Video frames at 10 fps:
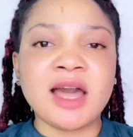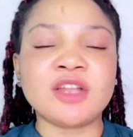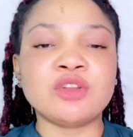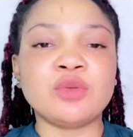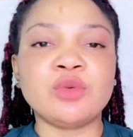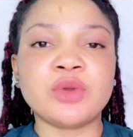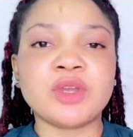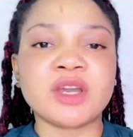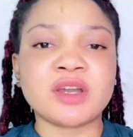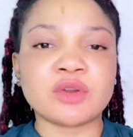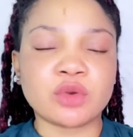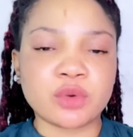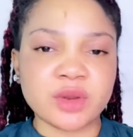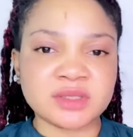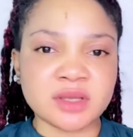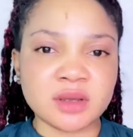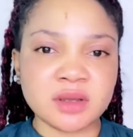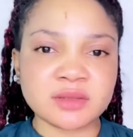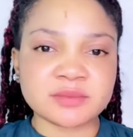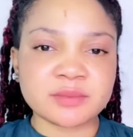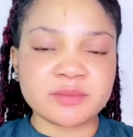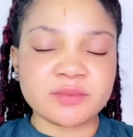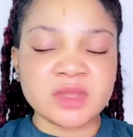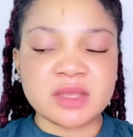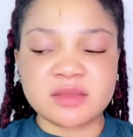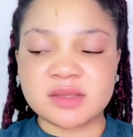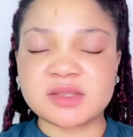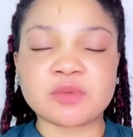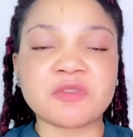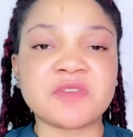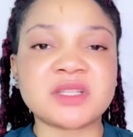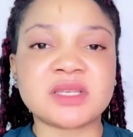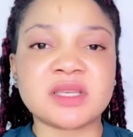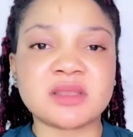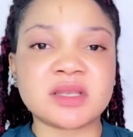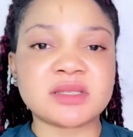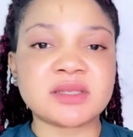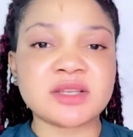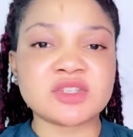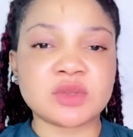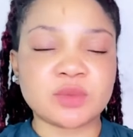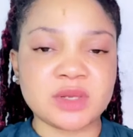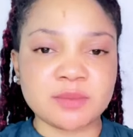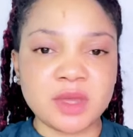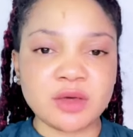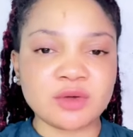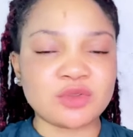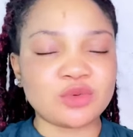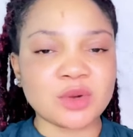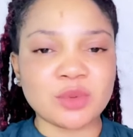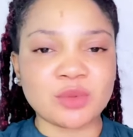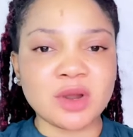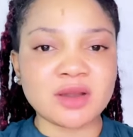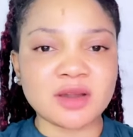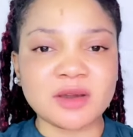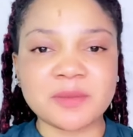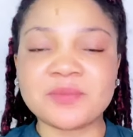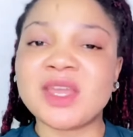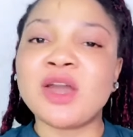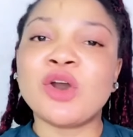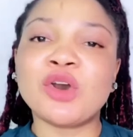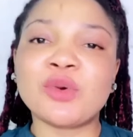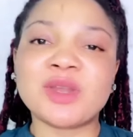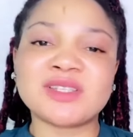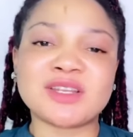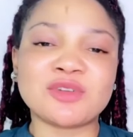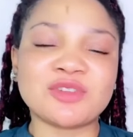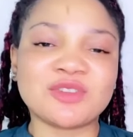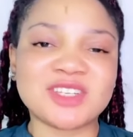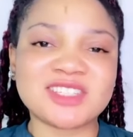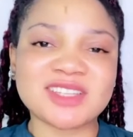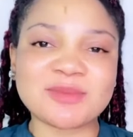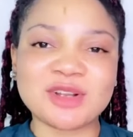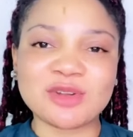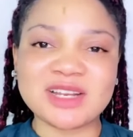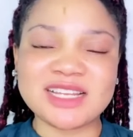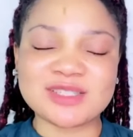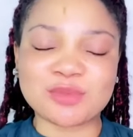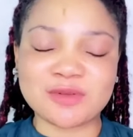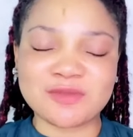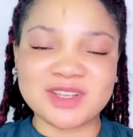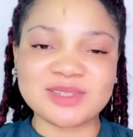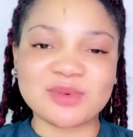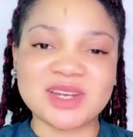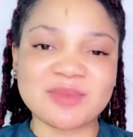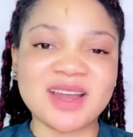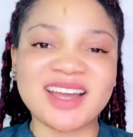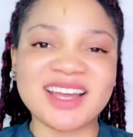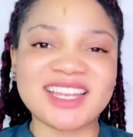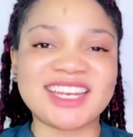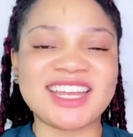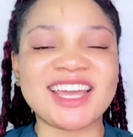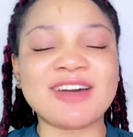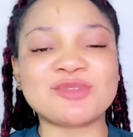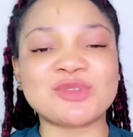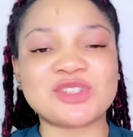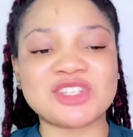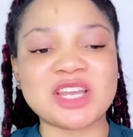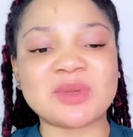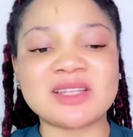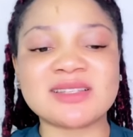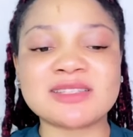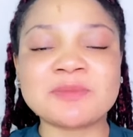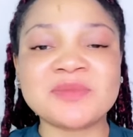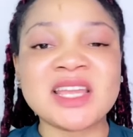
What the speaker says: Hallelujah, glory to God. This is Prophetic Intercession with Amel. You are welcome. Always an honor each time the Lord lays a prophetic word in my heart and I have to share with us.